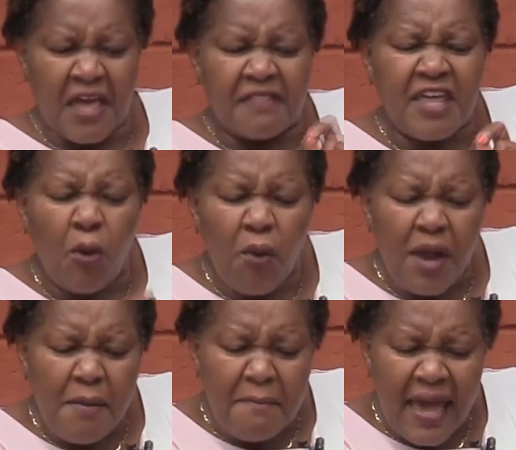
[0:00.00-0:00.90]
The
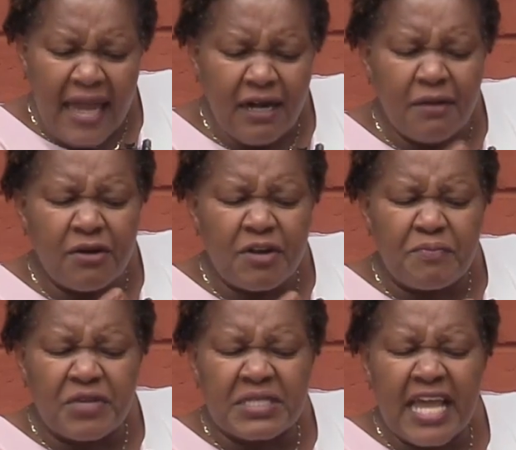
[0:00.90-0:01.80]
women
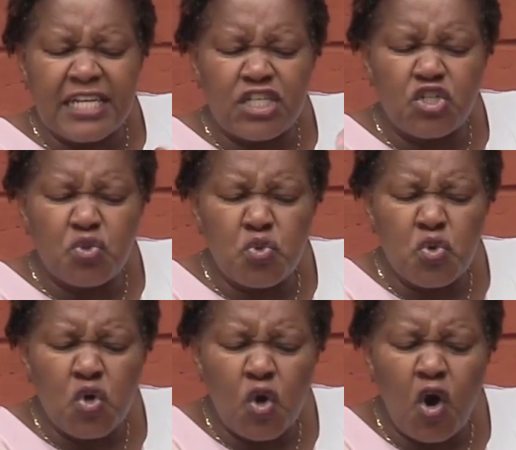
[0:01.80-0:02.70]
represent
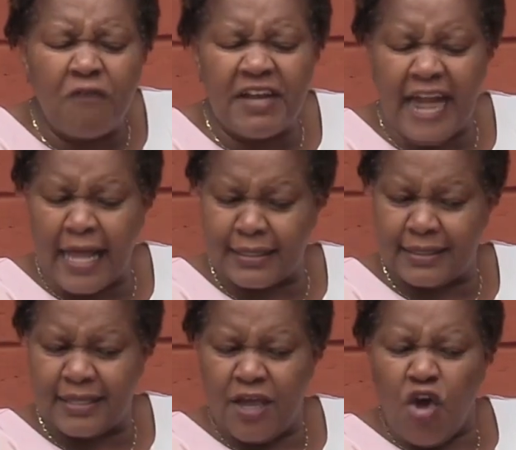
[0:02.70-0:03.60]
two
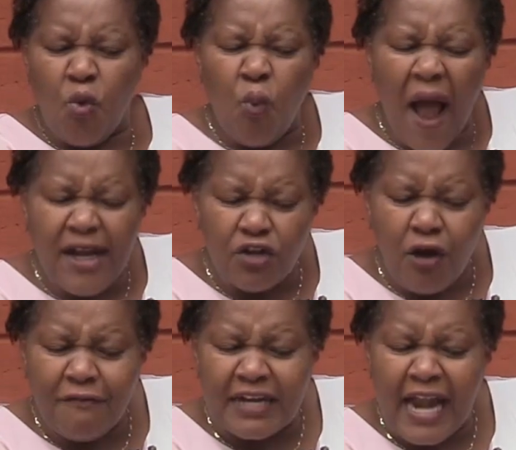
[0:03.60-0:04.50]
covenants. One
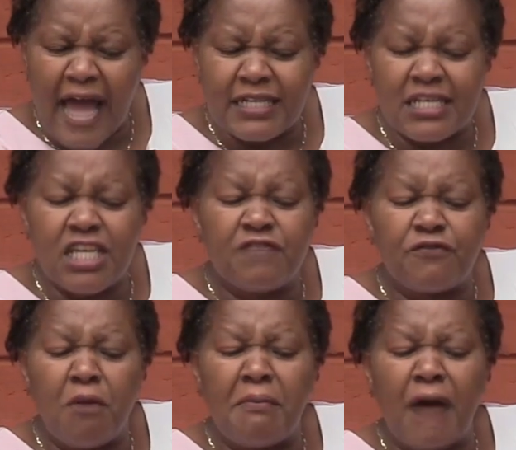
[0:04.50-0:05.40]
covenant is
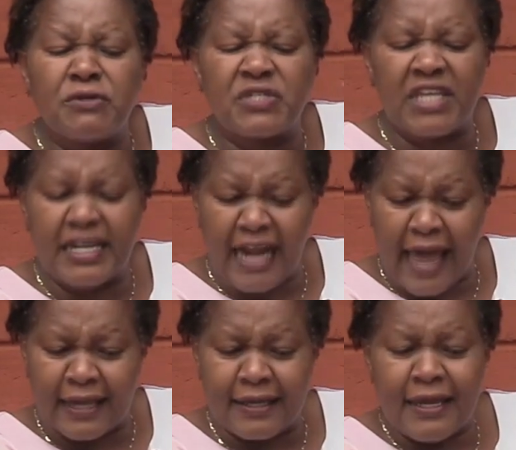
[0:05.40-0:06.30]
from Mount
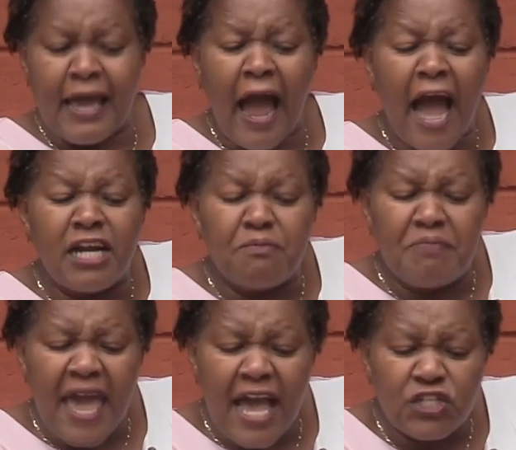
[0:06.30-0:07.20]
Sinai and
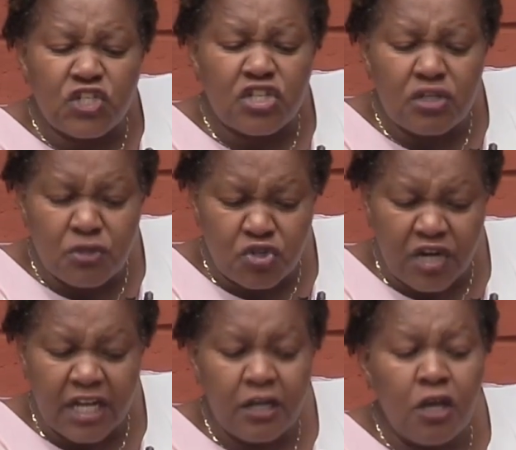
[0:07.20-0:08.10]
bears
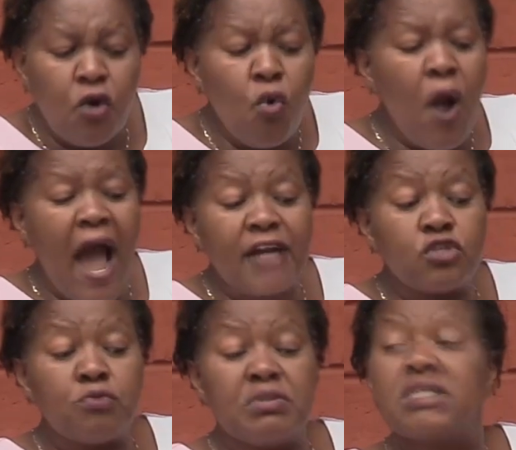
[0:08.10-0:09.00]
children who are
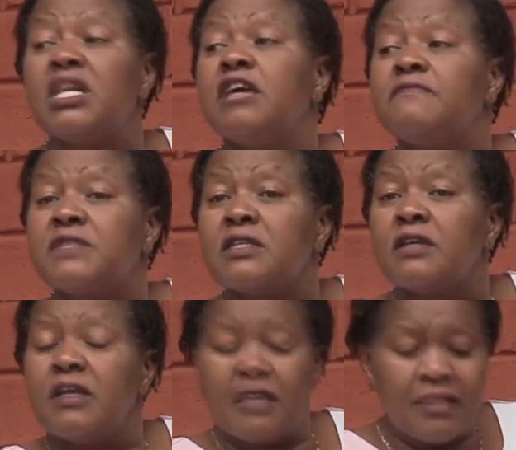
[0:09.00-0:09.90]
to be slaves.
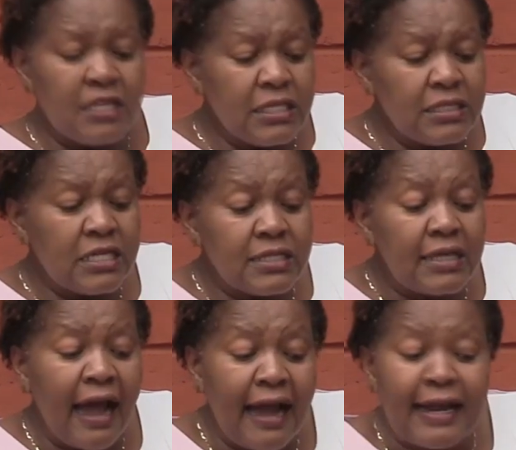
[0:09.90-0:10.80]
This is
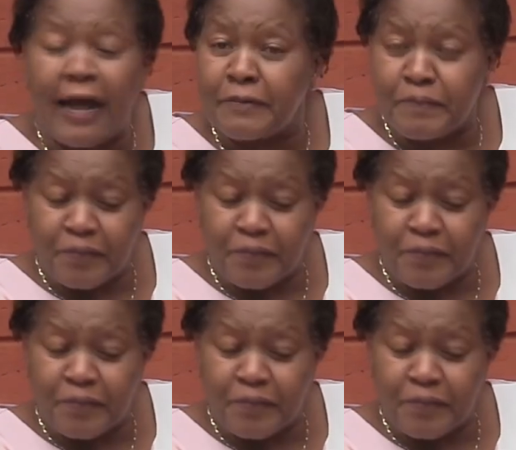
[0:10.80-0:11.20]
Hagar.